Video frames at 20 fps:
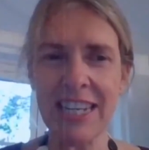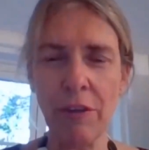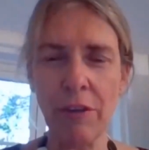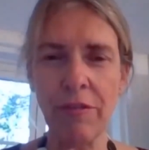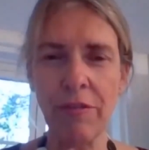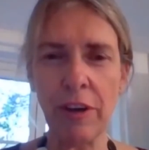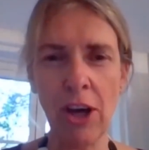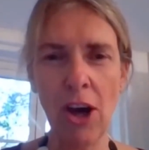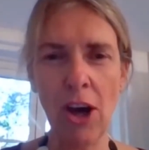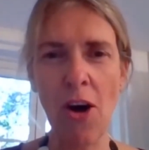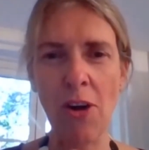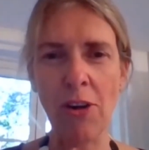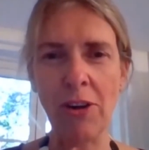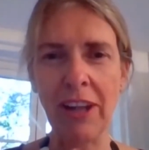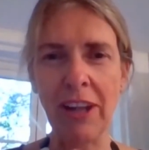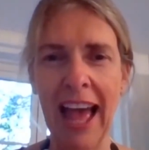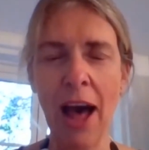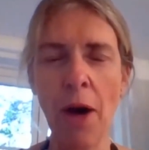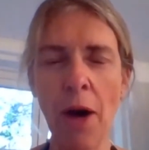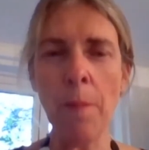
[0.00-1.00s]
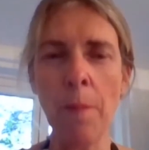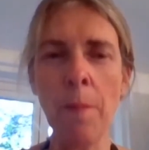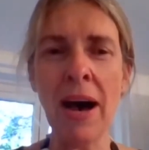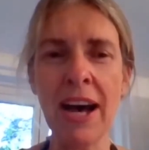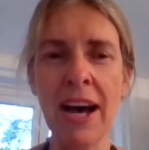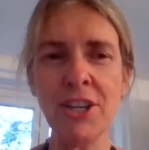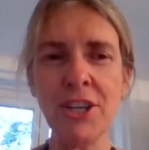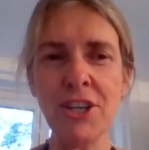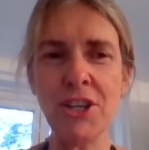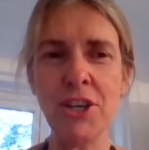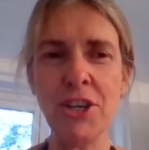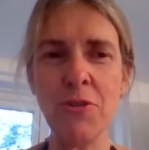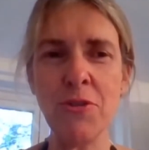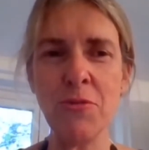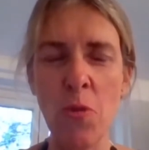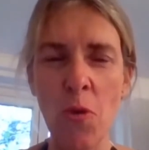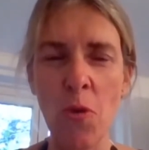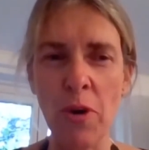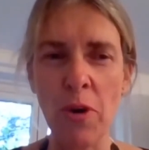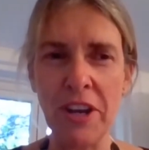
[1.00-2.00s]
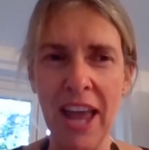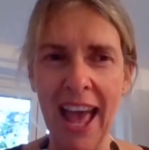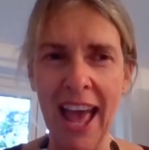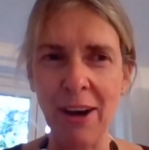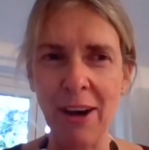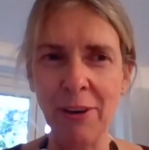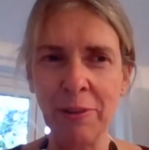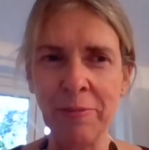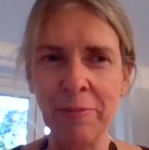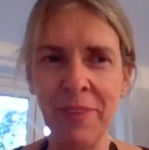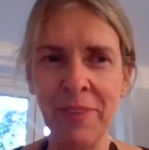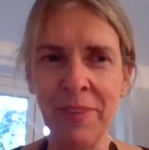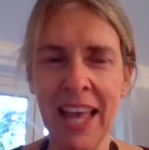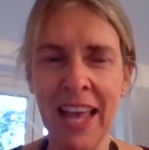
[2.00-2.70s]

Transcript: yourself a goal. How much do you walk now?